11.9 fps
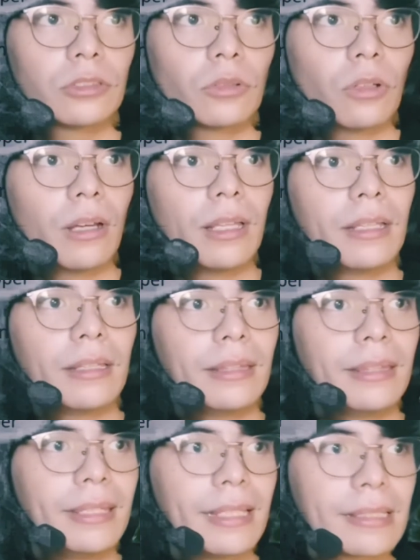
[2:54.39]
So
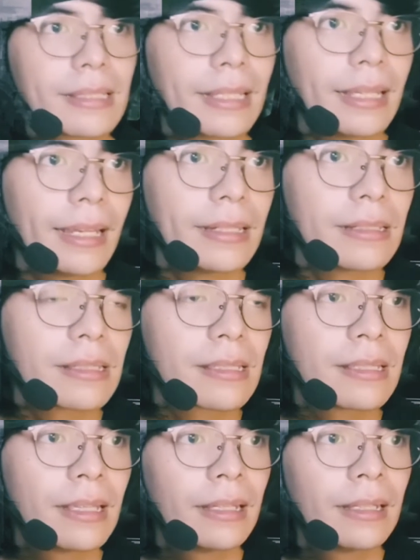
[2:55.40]
in this
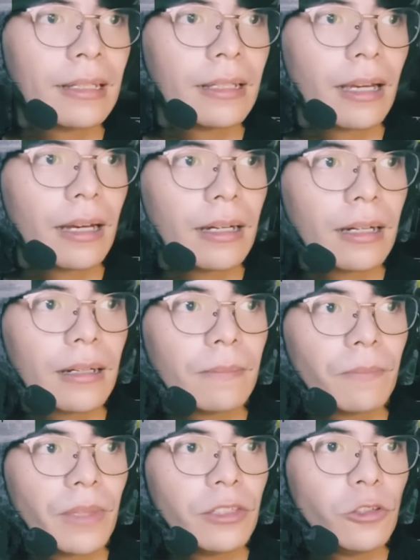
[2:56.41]
case,
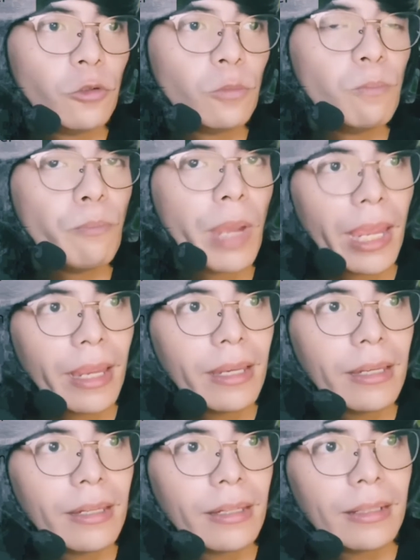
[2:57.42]
you
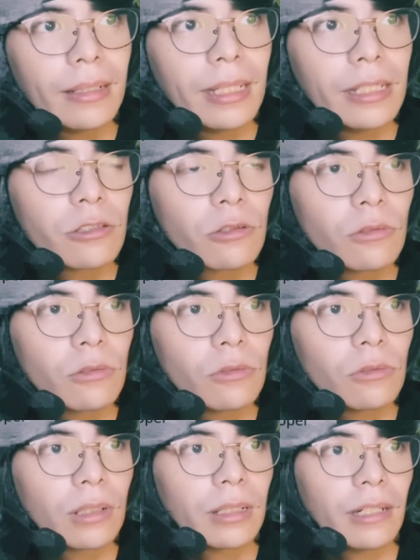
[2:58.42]
may need
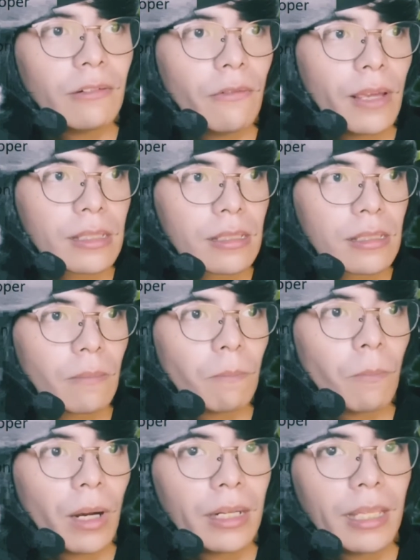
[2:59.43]
to invest some
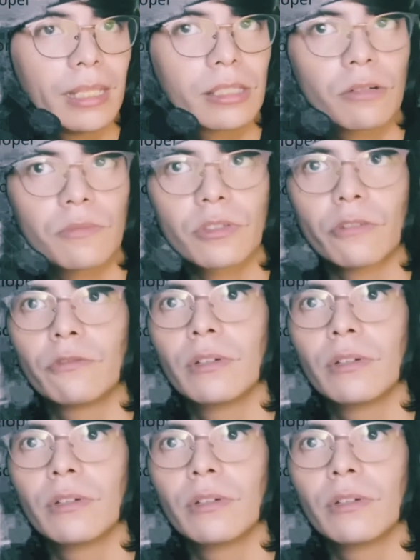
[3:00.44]
money in terms